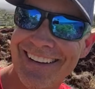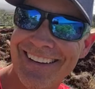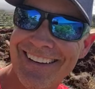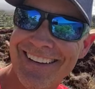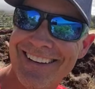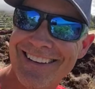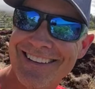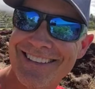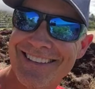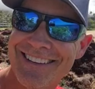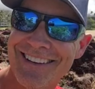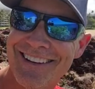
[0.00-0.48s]

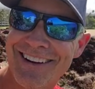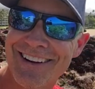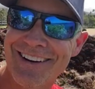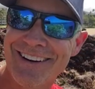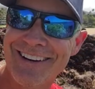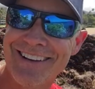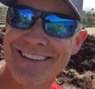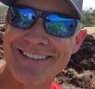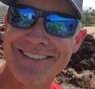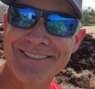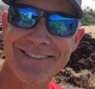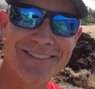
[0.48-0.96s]
it's
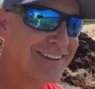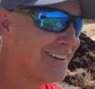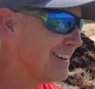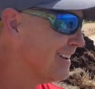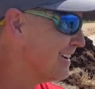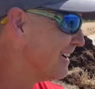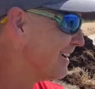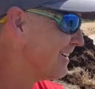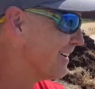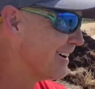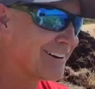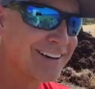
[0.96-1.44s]
hilarious.
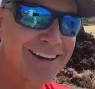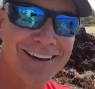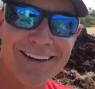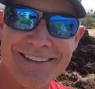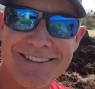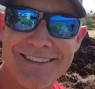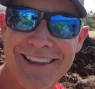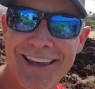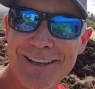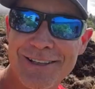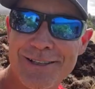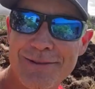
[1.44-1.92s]
All right, guys.
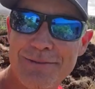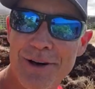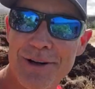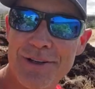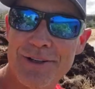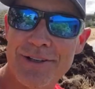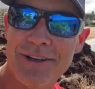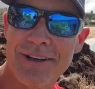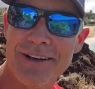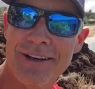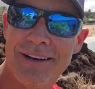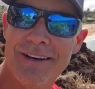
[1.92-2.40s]
Thanks so
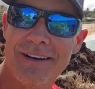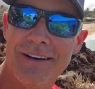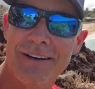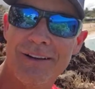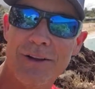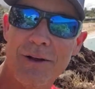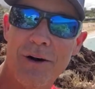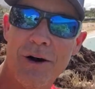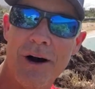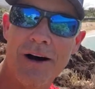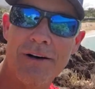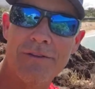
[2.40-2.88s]
much.
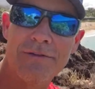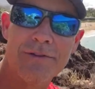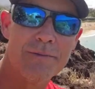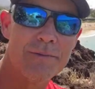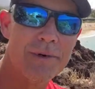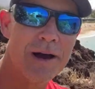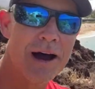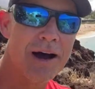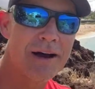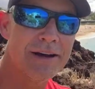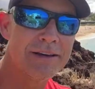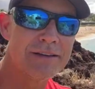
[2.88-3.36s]
Aloha from
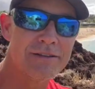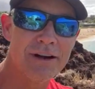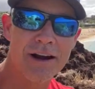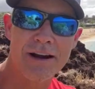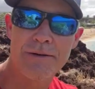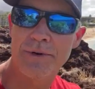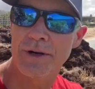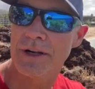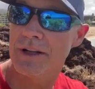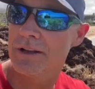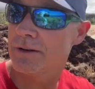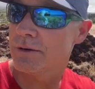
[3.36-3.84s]
Maui. Sorry I've
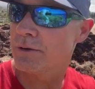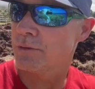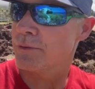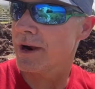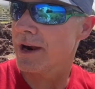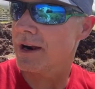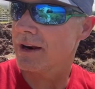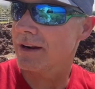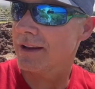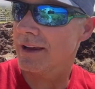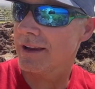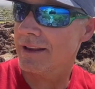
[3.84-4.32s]
been a little
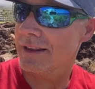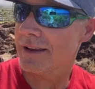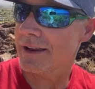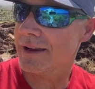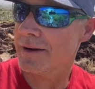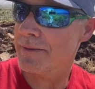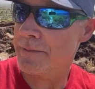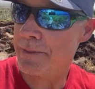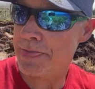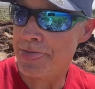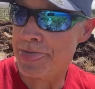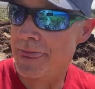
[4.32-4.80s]
rare lately.
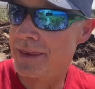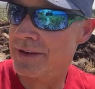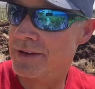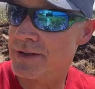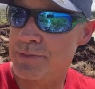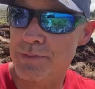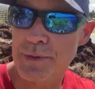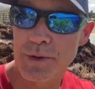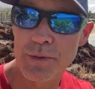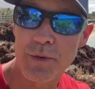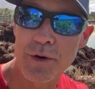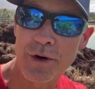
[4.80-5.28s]
Just
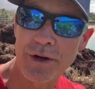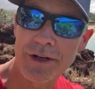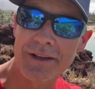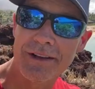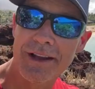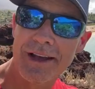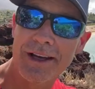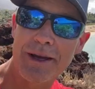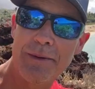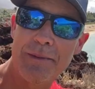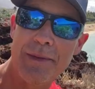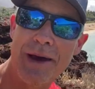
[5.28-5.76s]
been working
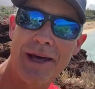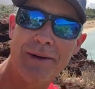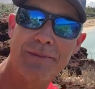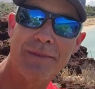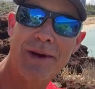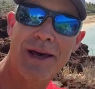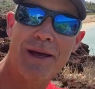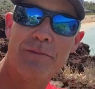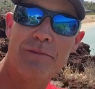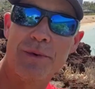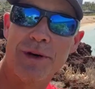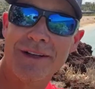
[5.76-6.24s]
like a
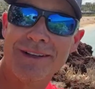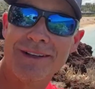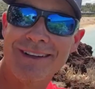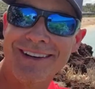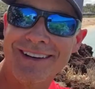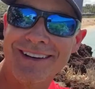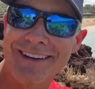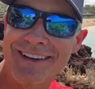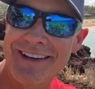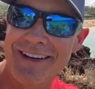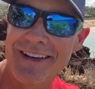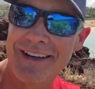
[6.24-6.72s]
madman, but
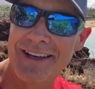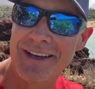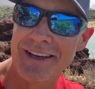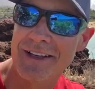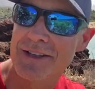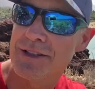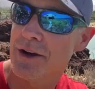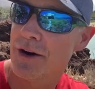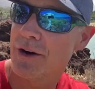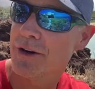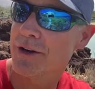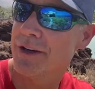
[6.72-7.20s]
uh,
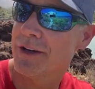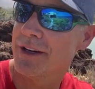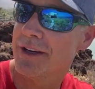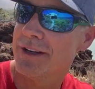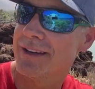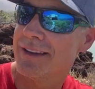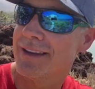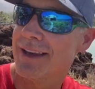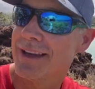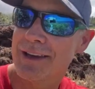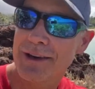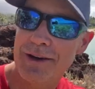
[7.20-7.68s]
it's all good.
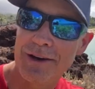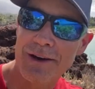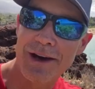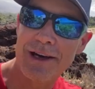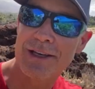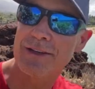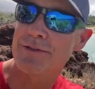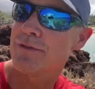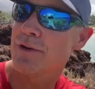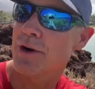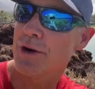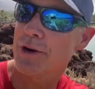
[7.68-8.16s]
And thank you
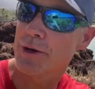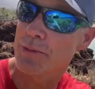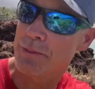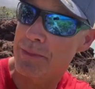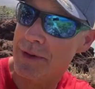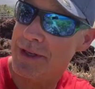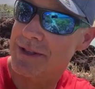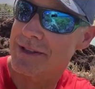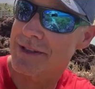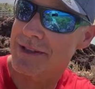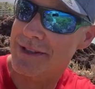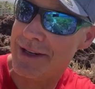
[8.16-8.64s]
guys for all your
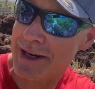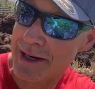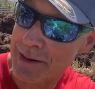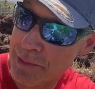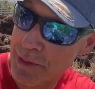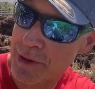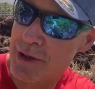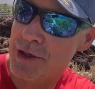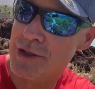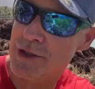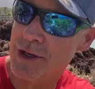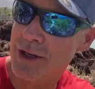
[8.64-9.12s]
business. I
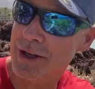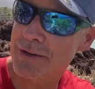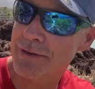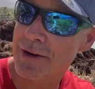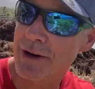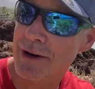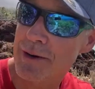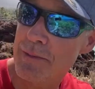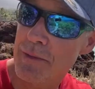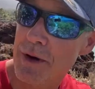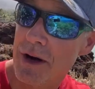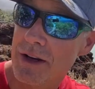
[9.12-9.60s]
appreciate it
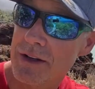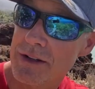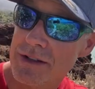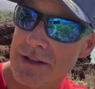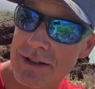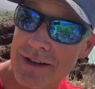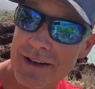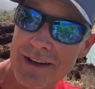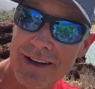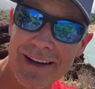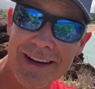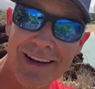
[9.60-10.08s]
very much.
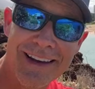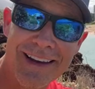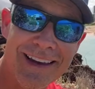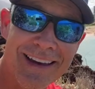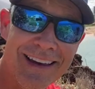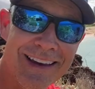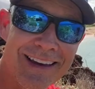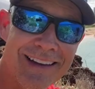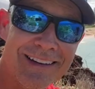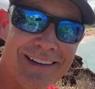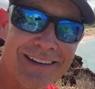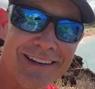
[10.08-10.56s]

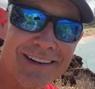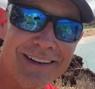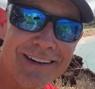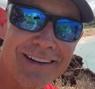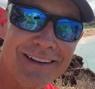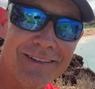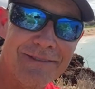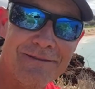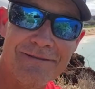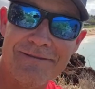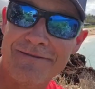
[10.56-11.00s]
And uh,